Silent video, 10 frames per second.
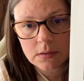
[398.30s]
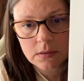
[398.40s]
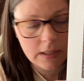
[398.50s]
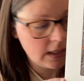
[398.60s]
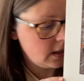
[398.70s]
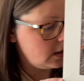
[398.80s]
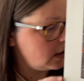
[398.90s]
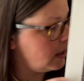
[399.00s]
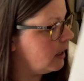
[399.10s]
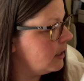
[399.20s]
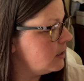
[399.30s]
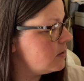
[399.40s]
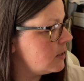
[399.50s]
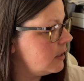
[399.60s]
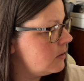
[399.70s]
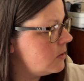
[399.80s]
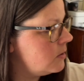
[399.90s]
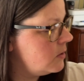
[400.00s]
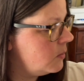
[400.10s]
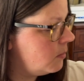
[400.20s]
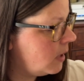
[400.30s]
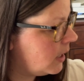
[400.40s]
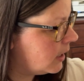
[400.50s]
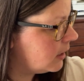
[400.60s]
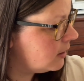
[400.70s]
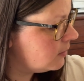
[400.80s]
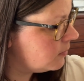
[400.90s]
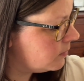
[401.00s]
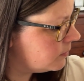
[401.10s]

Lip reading: And I decided to do mine